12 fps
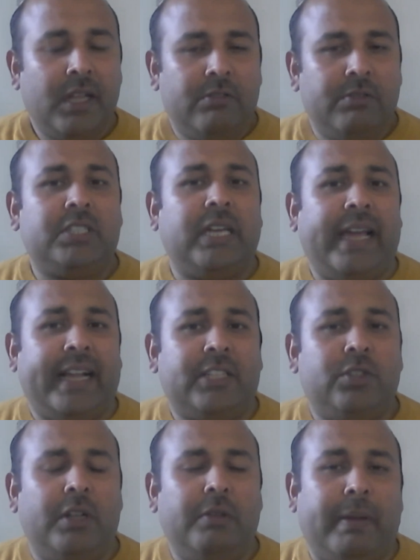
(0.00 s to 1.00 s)
which are
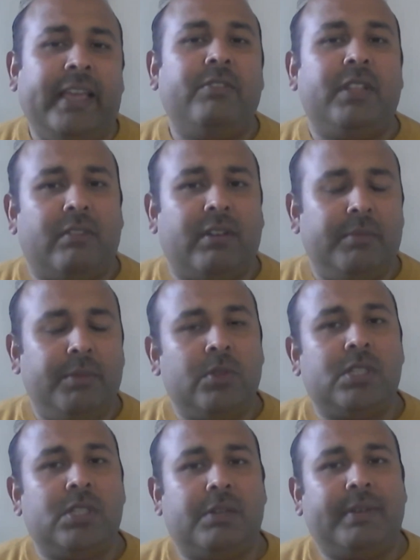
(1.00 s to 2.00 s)
actually playing with our immune
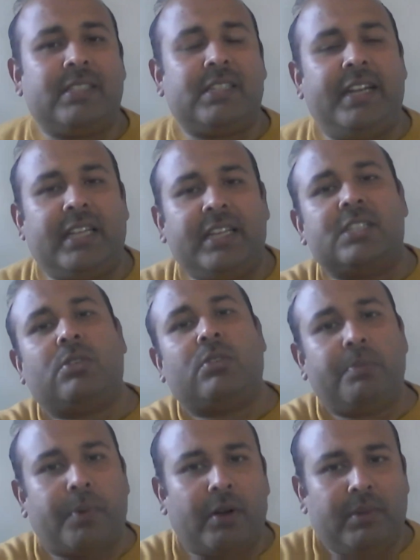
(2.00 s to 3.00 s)
system and creating its
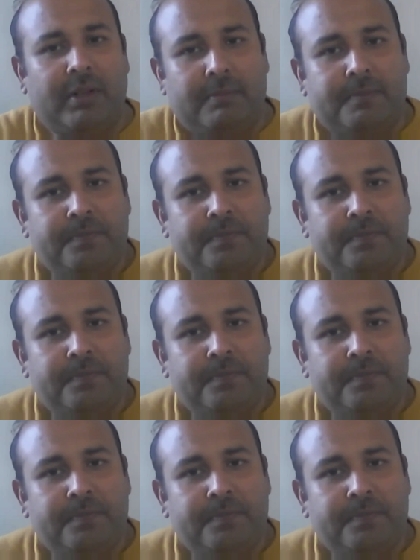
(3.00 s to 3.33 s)
own problem.